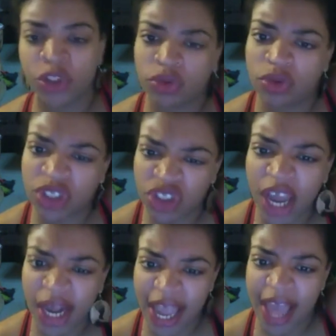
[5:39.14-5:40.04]

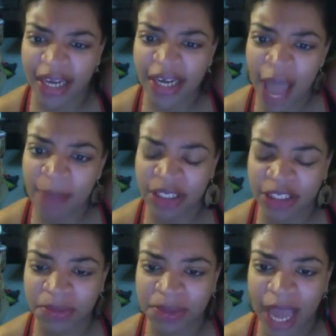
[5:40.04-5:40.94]
Study economics
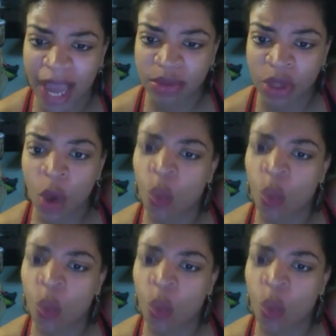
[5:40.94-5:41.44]
sometimes.